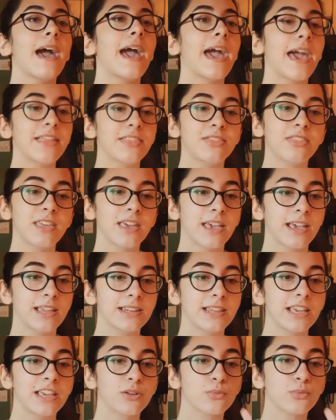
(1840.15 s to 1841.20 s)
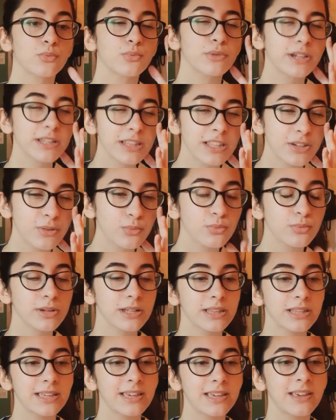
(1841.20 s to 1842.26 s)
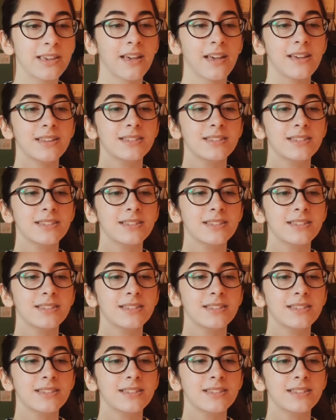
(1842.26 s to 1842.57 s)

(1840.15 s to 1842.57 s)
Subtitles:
And then it really, really